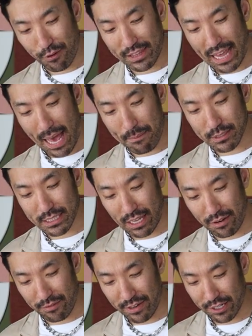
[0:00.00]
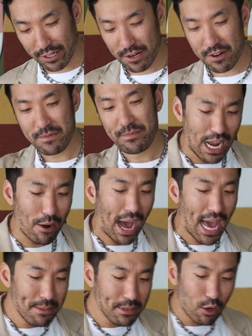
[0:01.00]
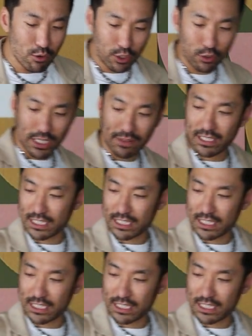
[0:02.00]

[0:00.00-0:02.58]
with the apple cider vinegar. Now I'm going to give